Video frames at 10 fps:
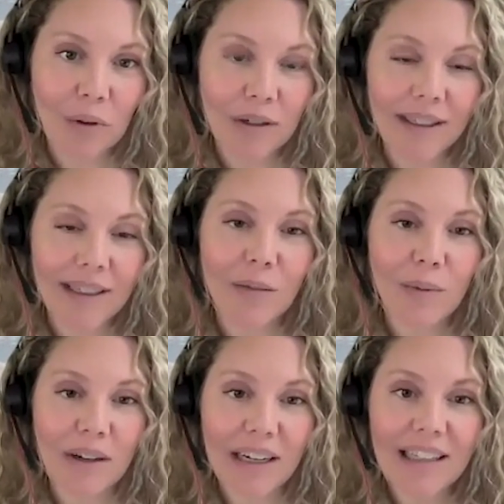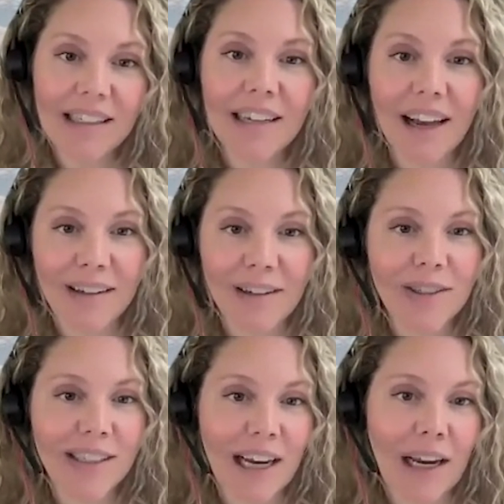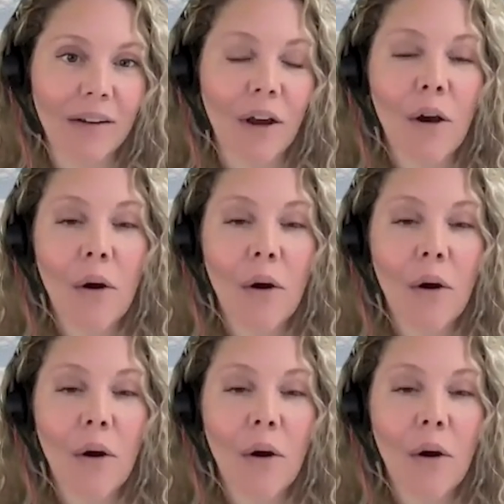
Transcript: world experience to understand